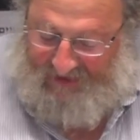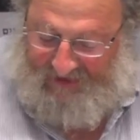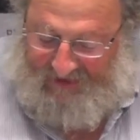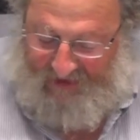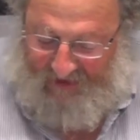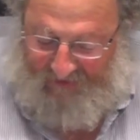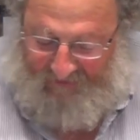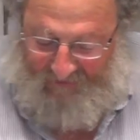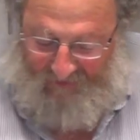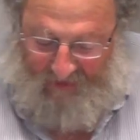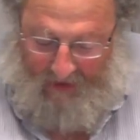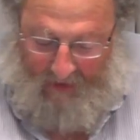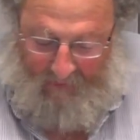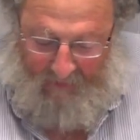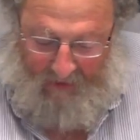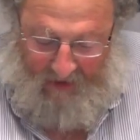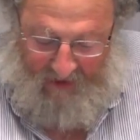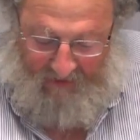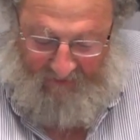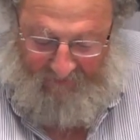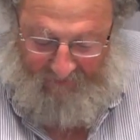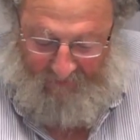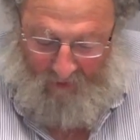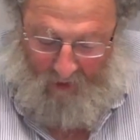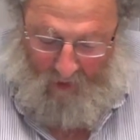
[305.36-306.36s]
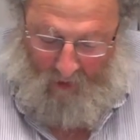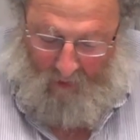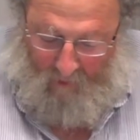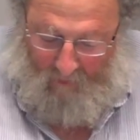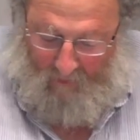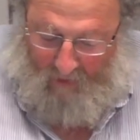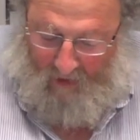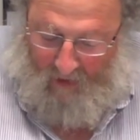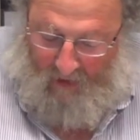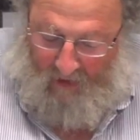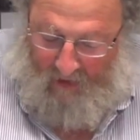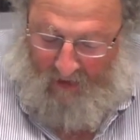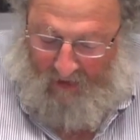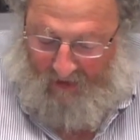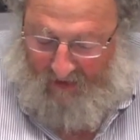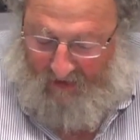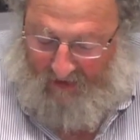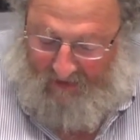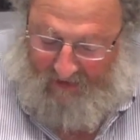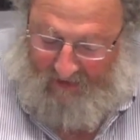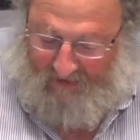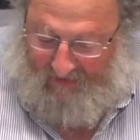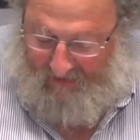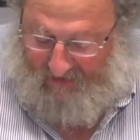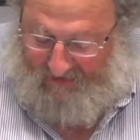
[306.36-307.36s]
Chief Rabbi of Rome,
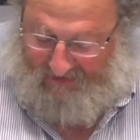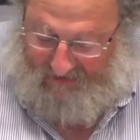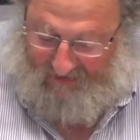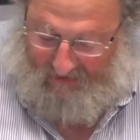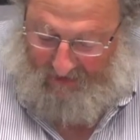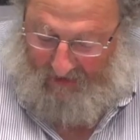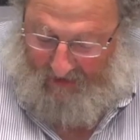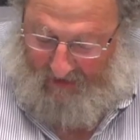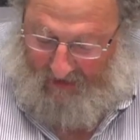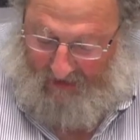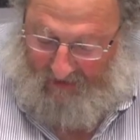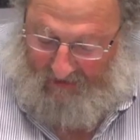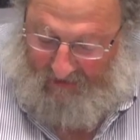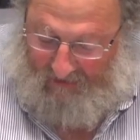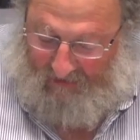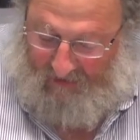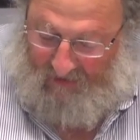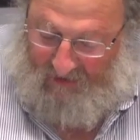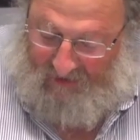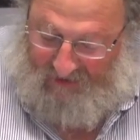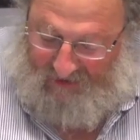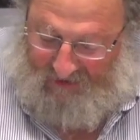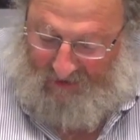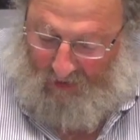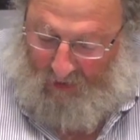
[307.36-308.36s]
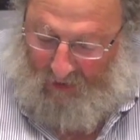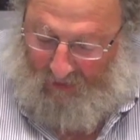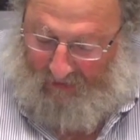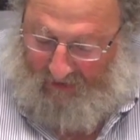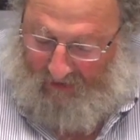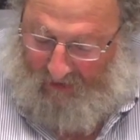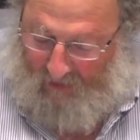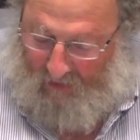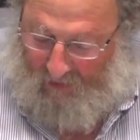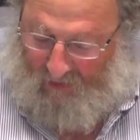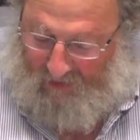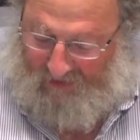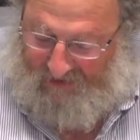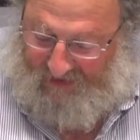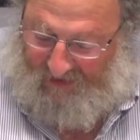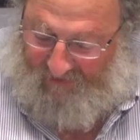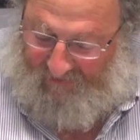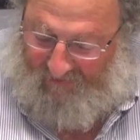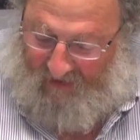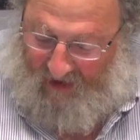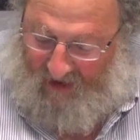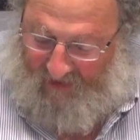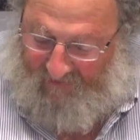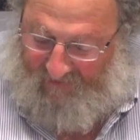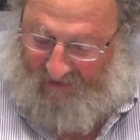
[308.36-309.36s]
Israel Zoli, who
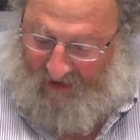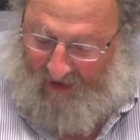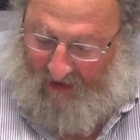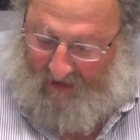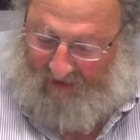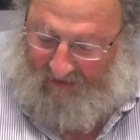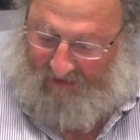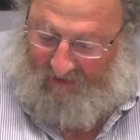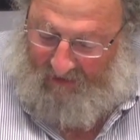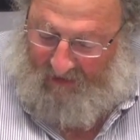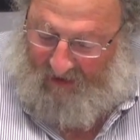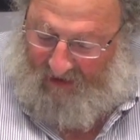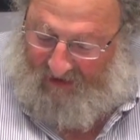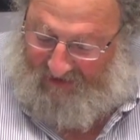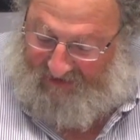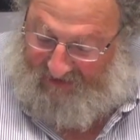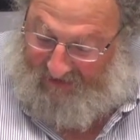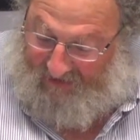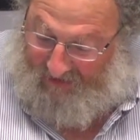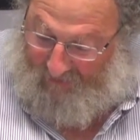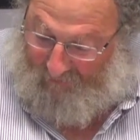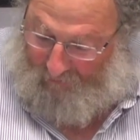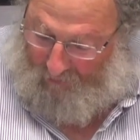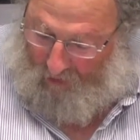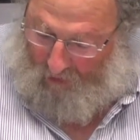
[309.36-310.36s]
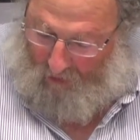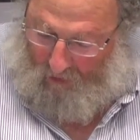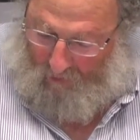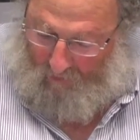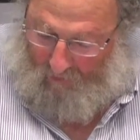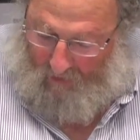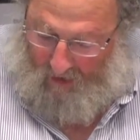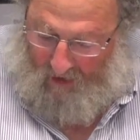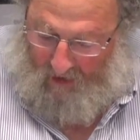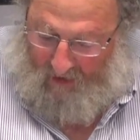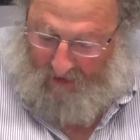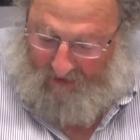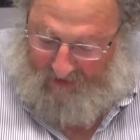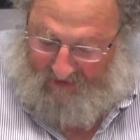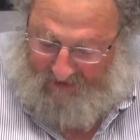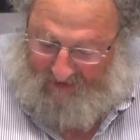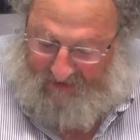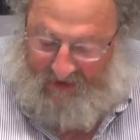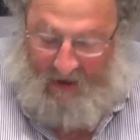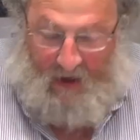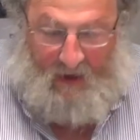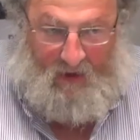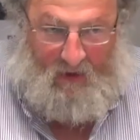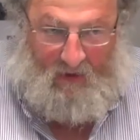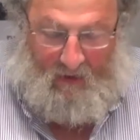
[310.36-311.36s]
survived the Holocaust in Rome,
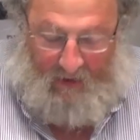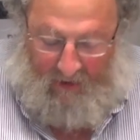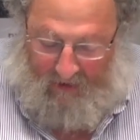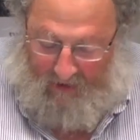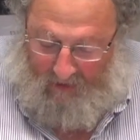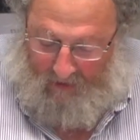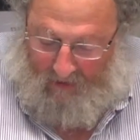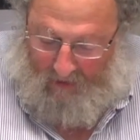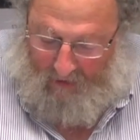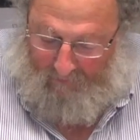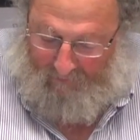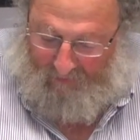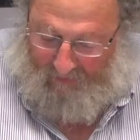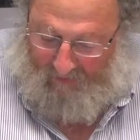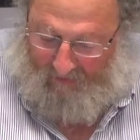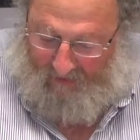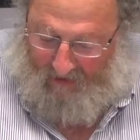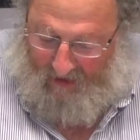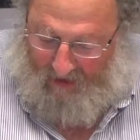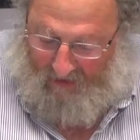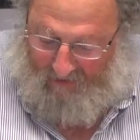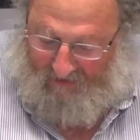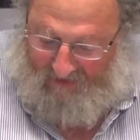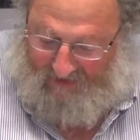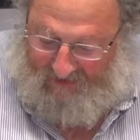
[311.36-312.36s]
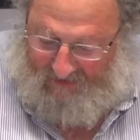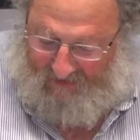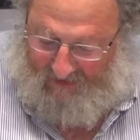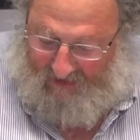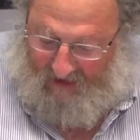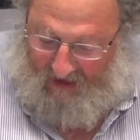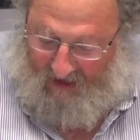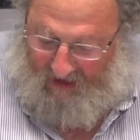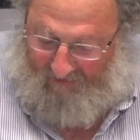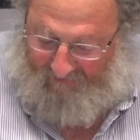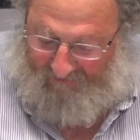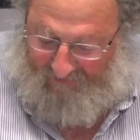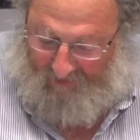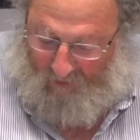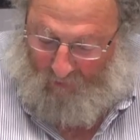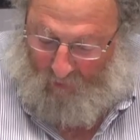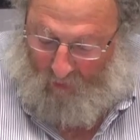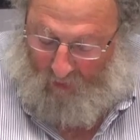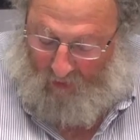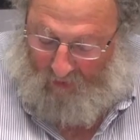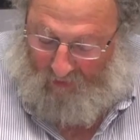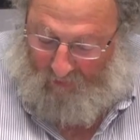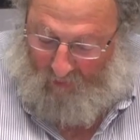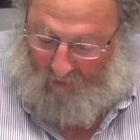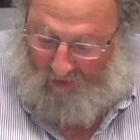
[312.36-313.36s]
suddenly and precariously after
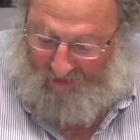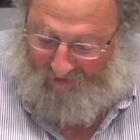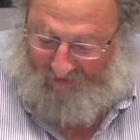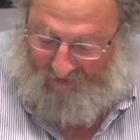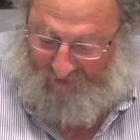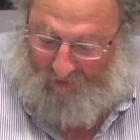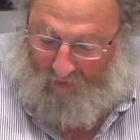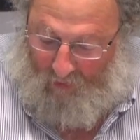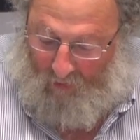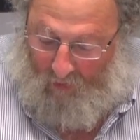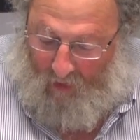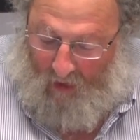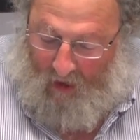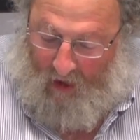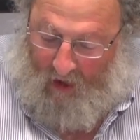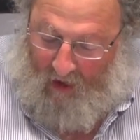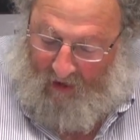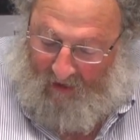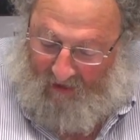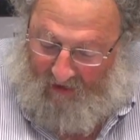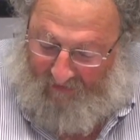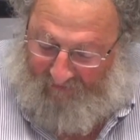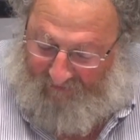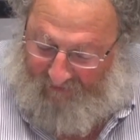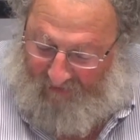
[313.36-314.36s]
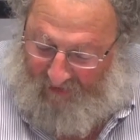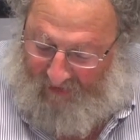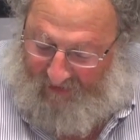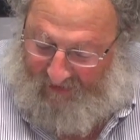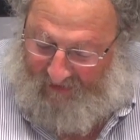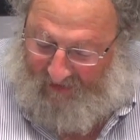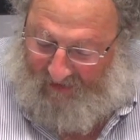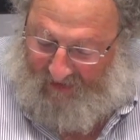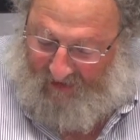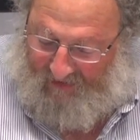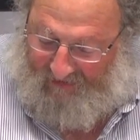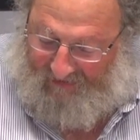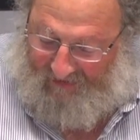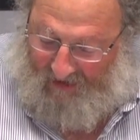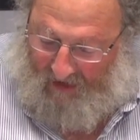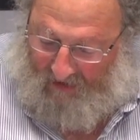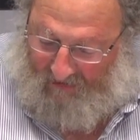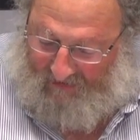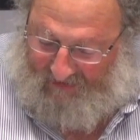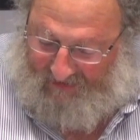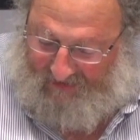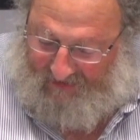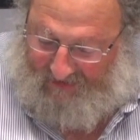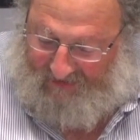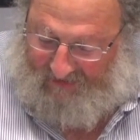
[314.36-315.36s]
World War II converted to
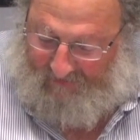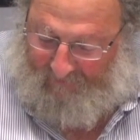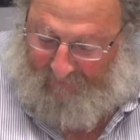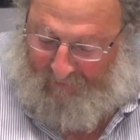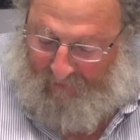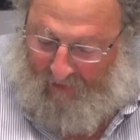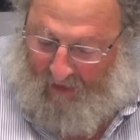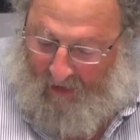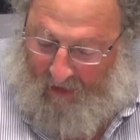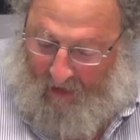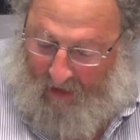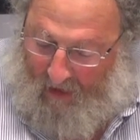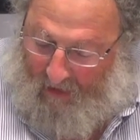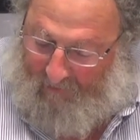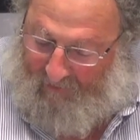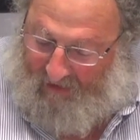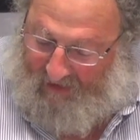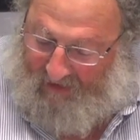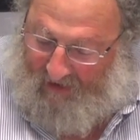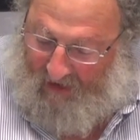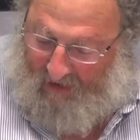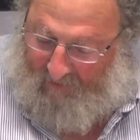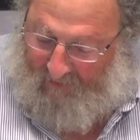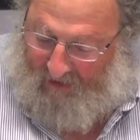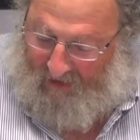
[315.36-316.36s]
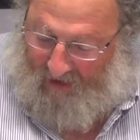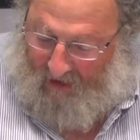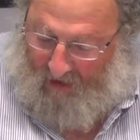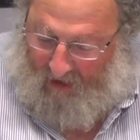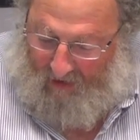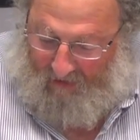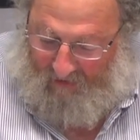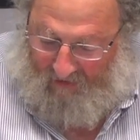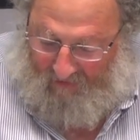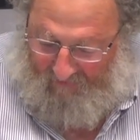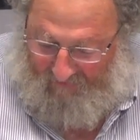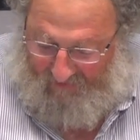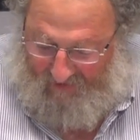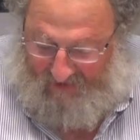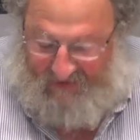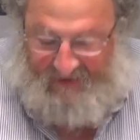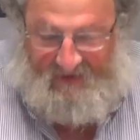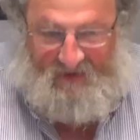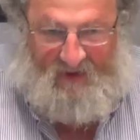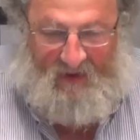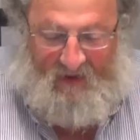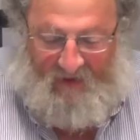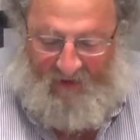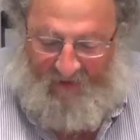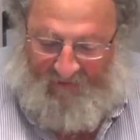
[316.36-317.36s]
Catholicism and became an
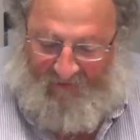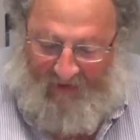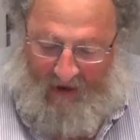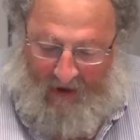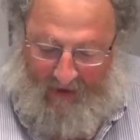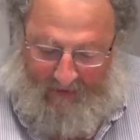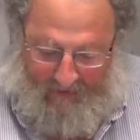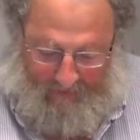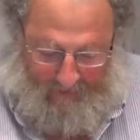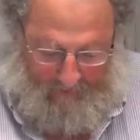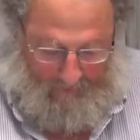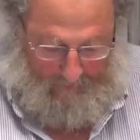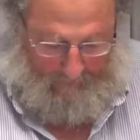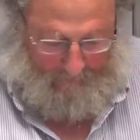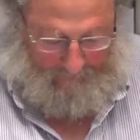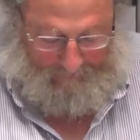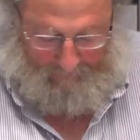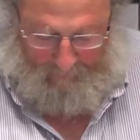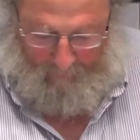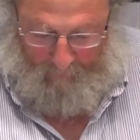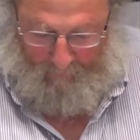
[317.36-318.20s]
archivist in the Vatican.